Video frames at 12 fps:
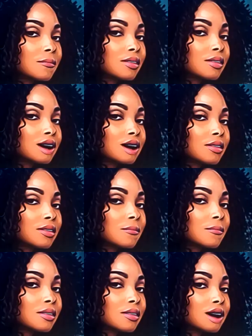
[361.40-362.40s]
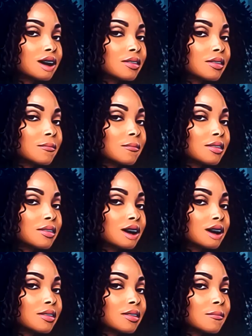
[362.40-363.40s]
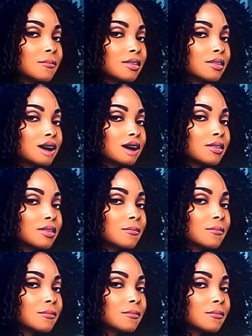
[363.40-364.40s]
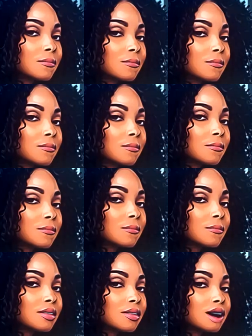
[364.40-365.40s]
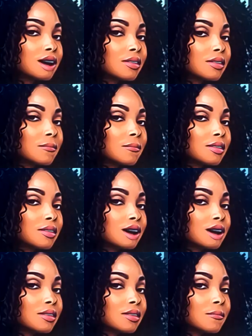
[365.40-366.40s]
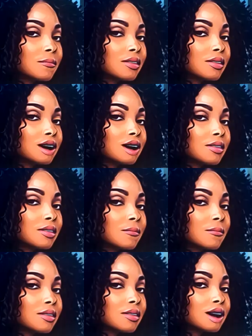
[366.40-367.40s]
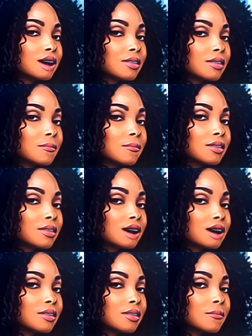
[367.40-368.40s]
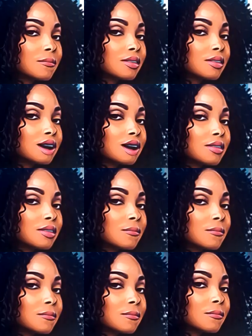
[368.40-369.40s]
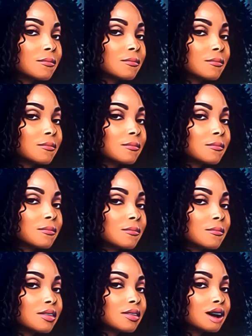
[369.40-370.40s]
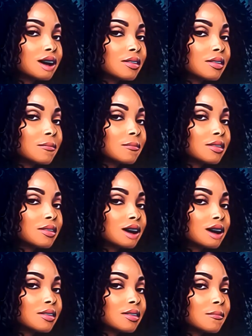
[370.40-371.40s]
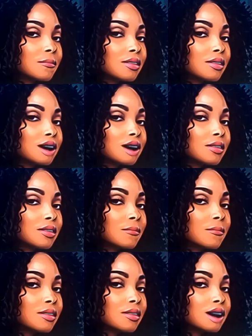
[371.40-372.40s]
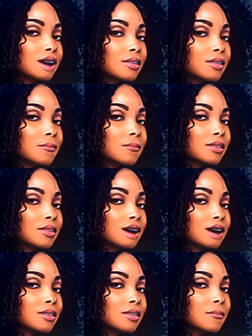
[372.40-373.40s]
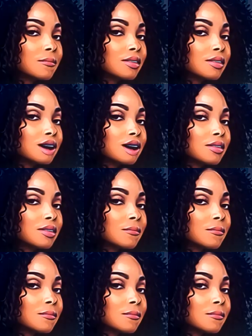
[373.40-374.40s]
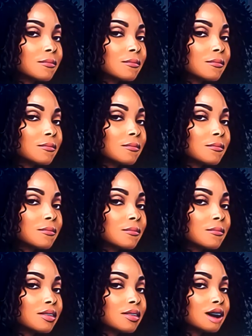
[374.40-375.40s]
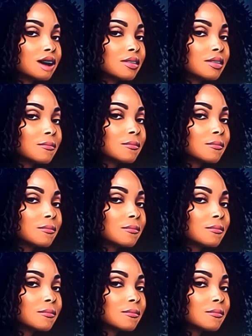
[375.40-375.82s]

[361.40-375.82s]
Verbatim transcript: Mark go away as well? Okay, because we need to get him up out of here. And it's been long overdue. Whatever this lawyer does for Drew, she needs to do the same thing for you. But to answer your question, Ken, the answer is $125, okay?